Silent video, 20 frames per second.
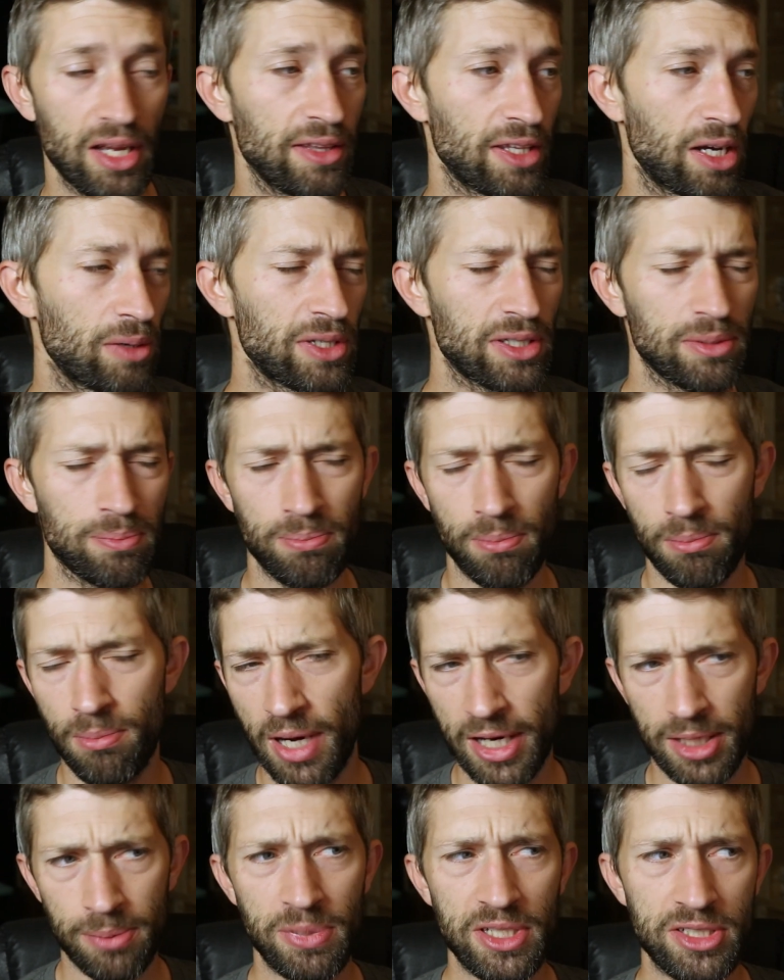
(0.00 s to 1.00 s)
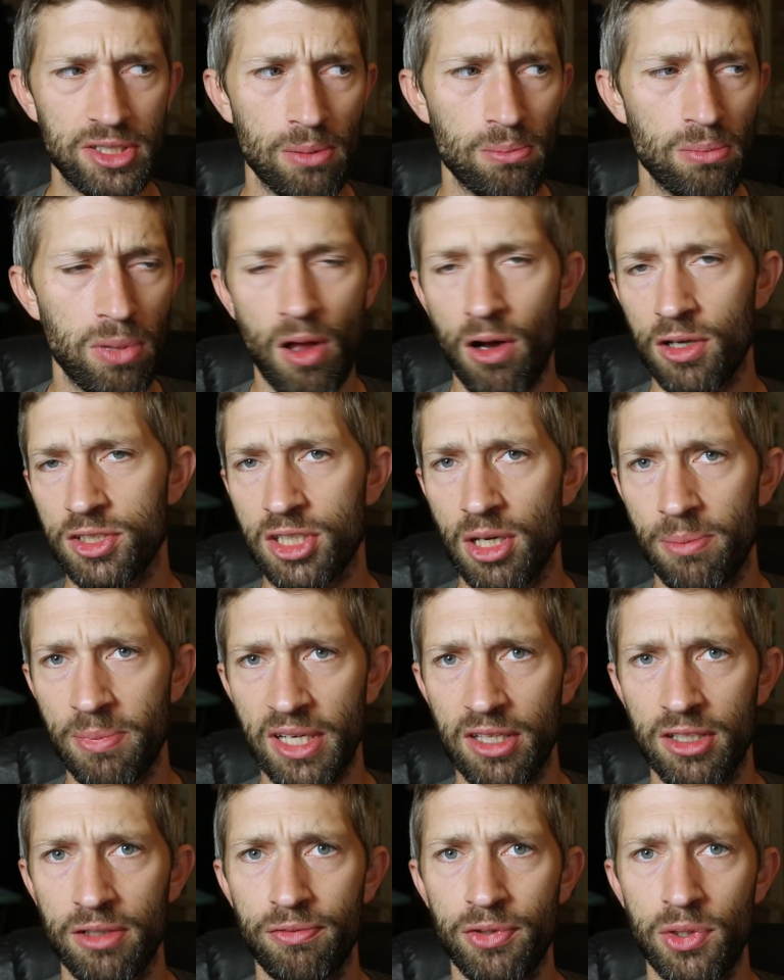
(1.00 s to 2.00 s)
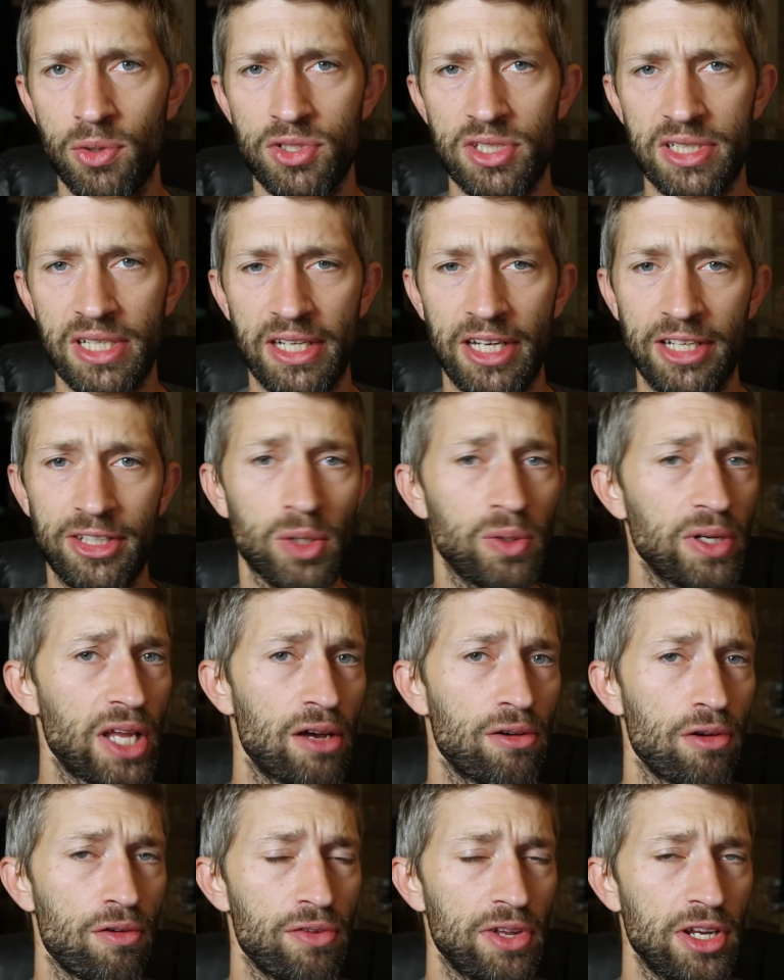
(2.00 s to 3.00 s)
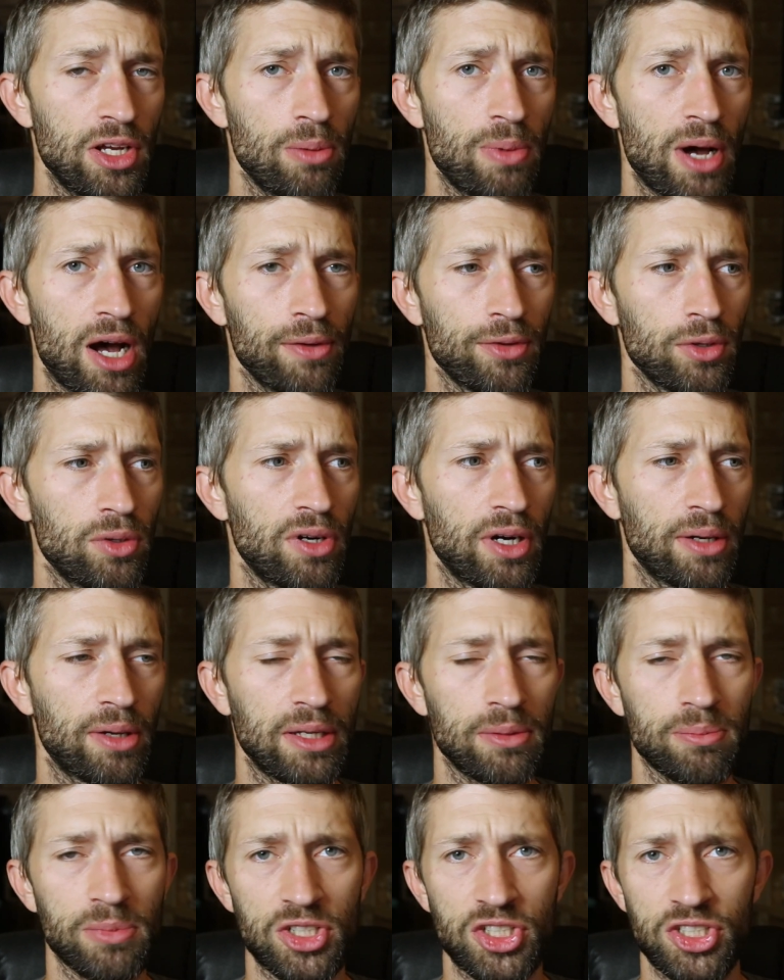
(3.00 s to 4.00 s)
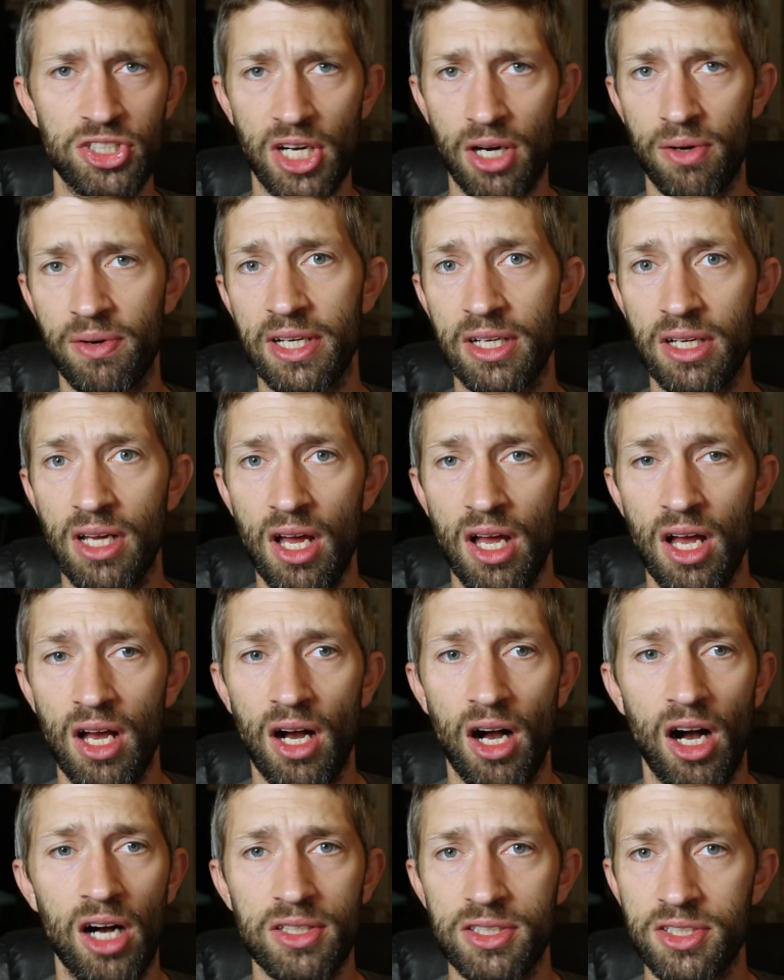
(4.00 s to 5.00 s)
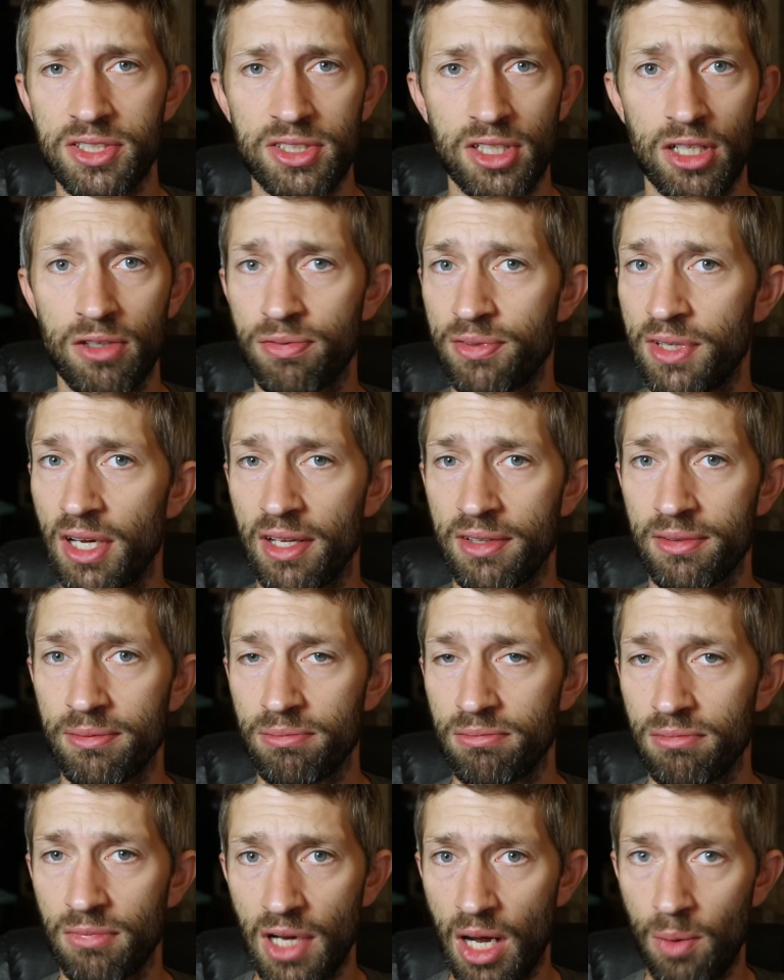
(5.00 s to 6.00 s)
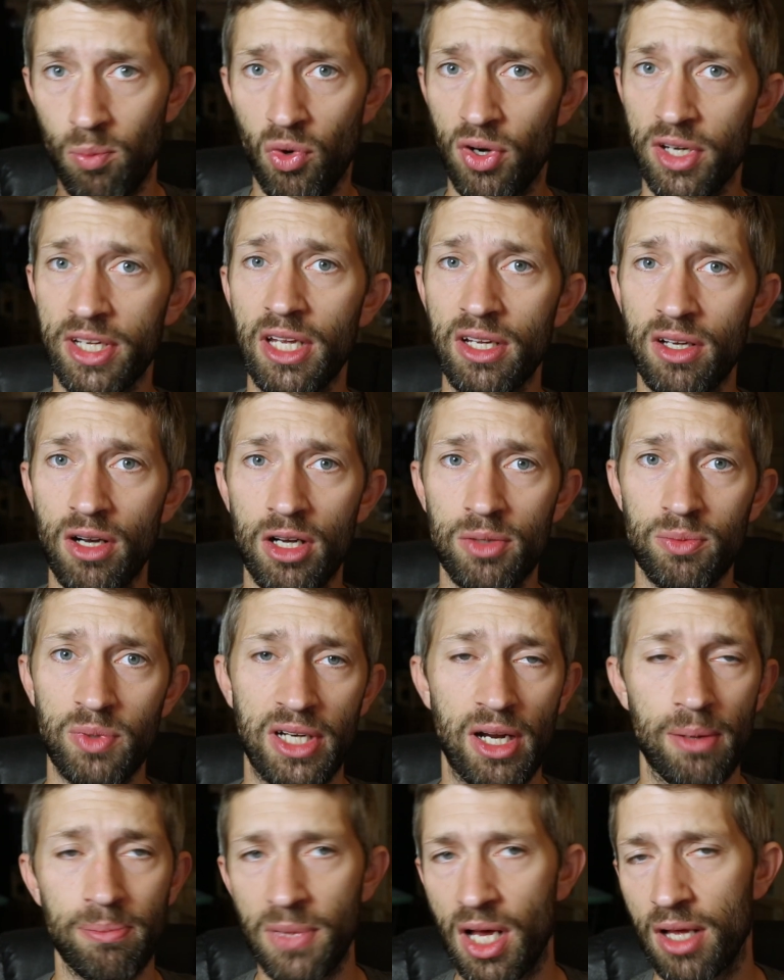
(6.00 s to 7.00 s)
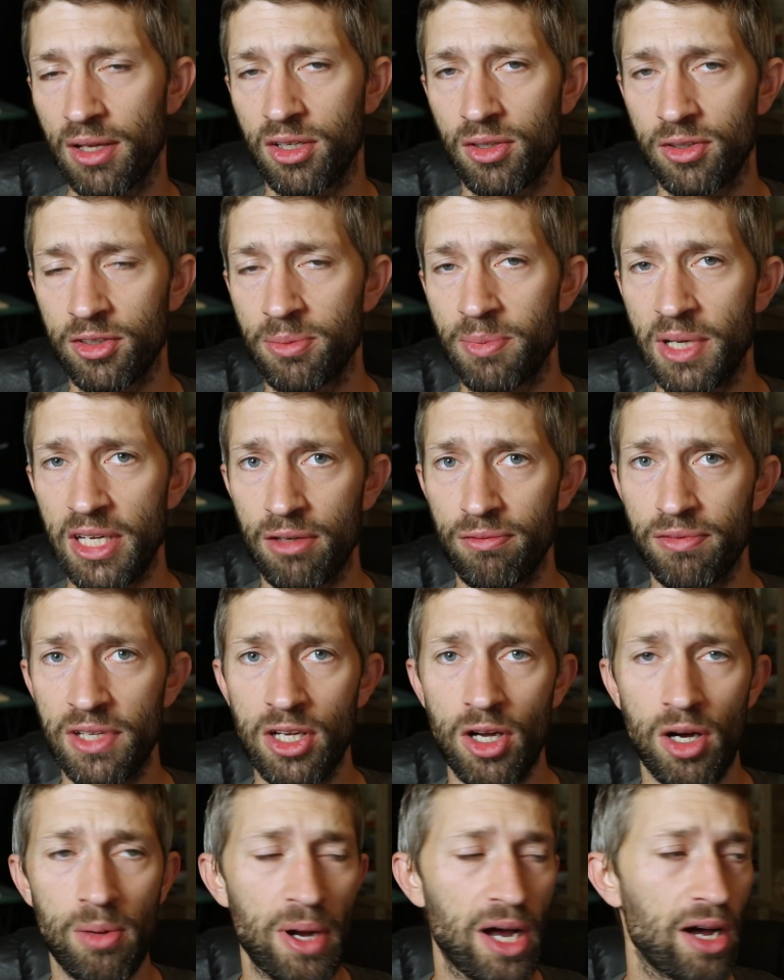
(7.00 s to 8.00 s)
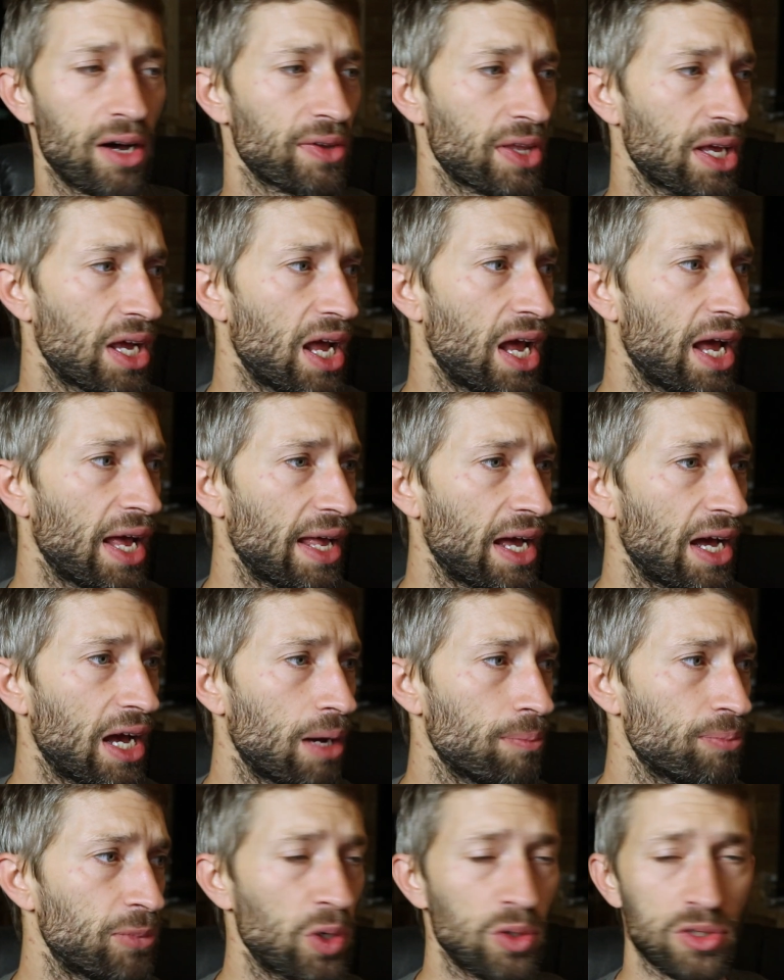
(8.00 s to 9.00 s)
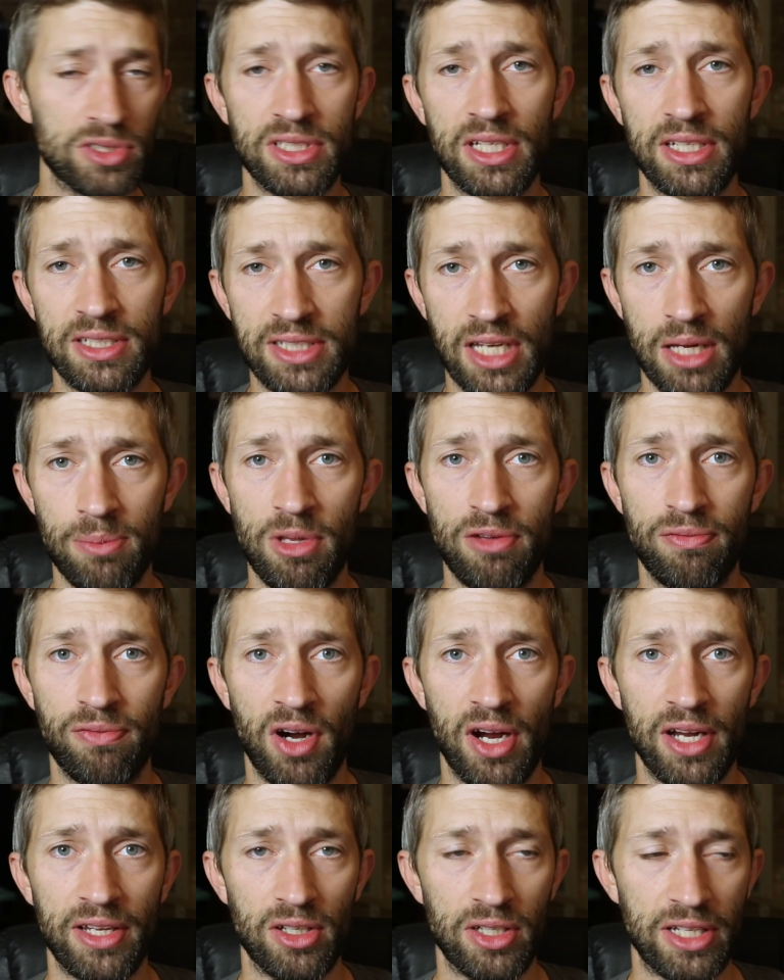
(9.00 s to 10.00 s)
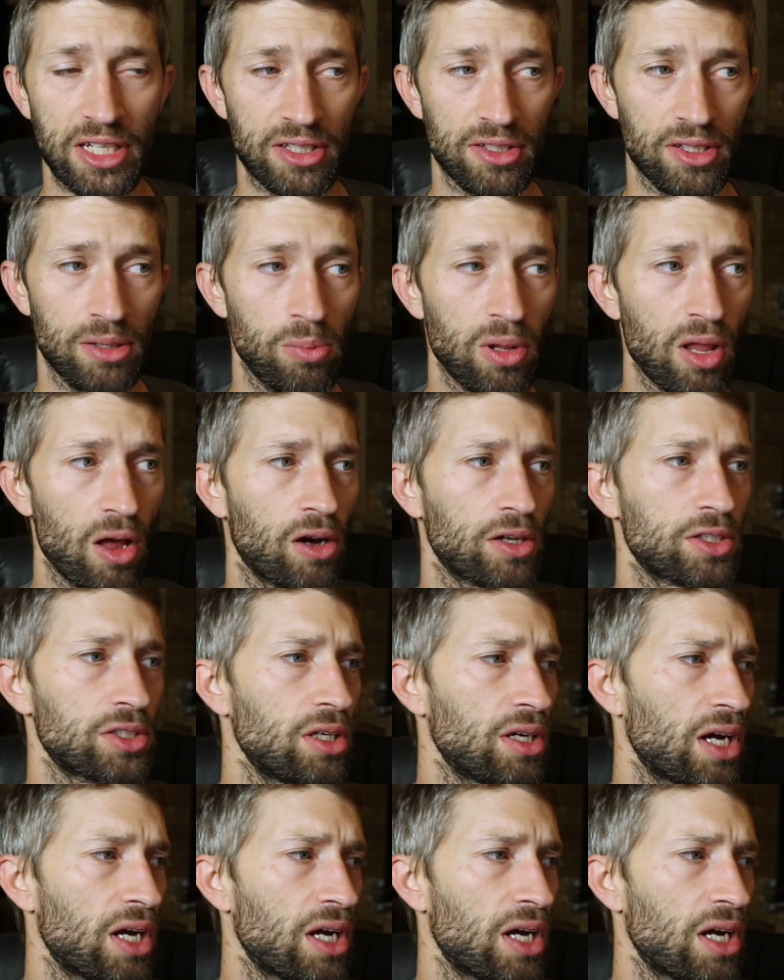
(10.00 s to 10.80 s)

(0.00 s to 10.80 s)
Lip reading: Now, there might be some blogs coming in the future that I don't have a video about, or I can be sharing other stuff that I'm working on what I'm not going to make a video about. Those things can be found in the blogs.